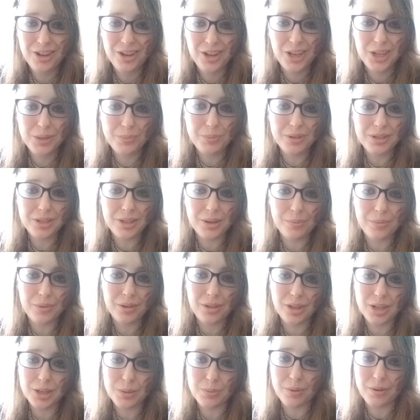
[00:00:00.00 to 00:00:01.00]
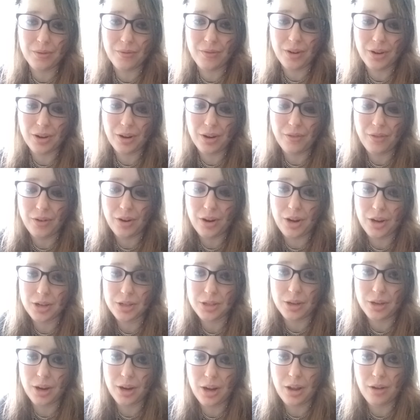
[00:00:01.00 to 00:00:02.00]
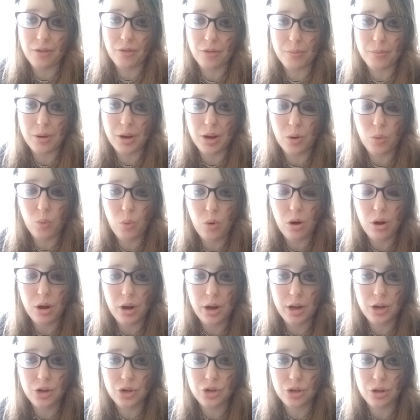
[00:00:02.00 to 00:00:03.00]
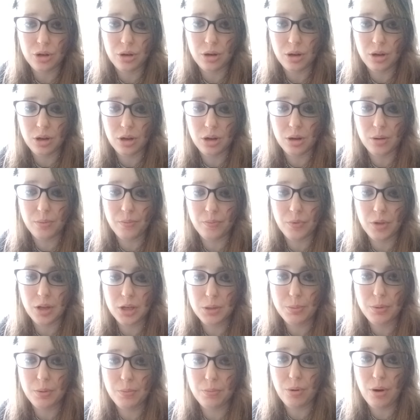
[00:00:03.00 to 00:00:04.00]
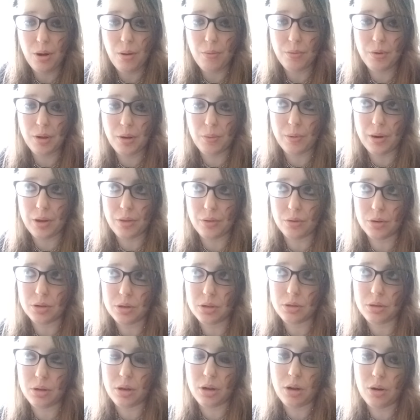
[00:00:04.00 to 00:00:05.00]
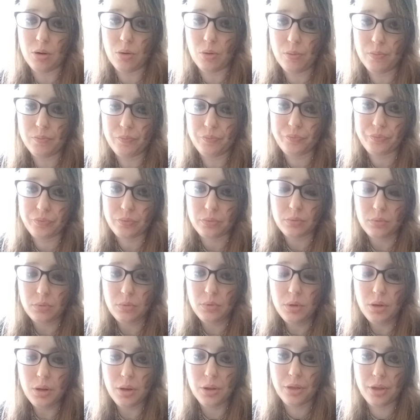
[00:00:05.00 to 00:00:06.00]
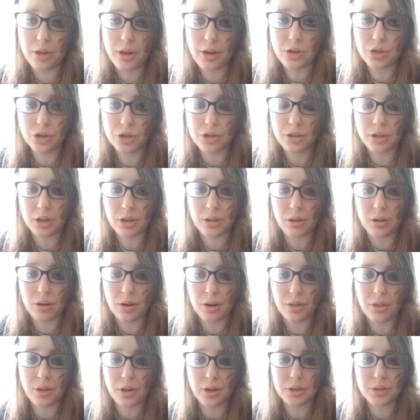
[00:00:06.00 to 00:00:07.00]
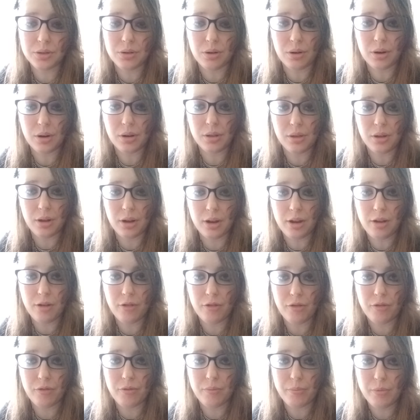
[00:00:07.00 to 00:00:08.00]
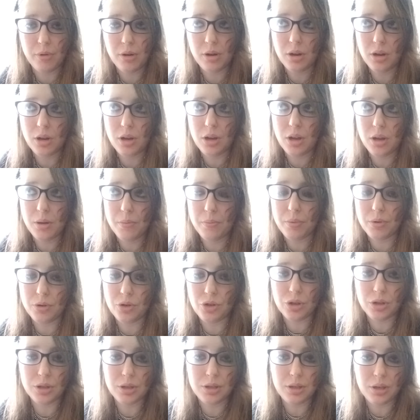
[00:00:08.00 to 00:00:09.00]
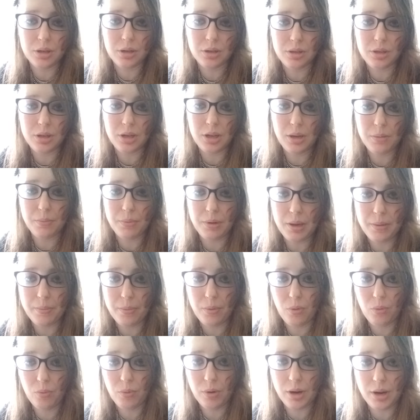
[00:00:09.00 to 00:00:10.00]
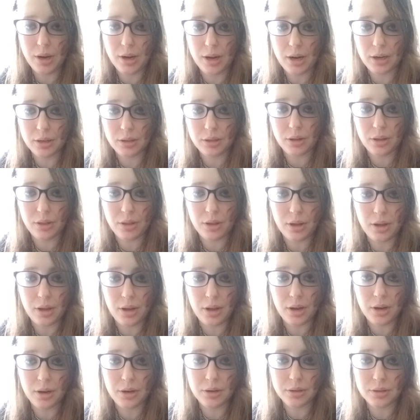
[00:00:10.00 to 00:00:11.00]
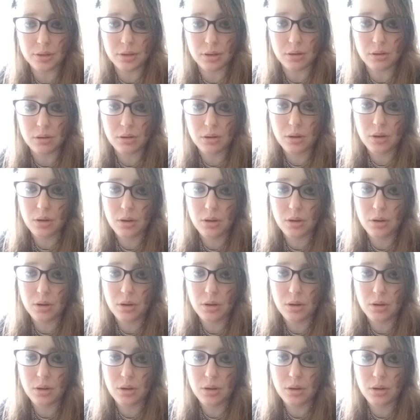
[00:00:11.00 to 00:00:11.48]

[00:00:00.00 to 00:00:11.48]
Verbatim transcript: has been something that's been very, very exciting for me to watch. Um, it's been probably rather slow thing, just like a lot of things are in life, but just seeing people react to things and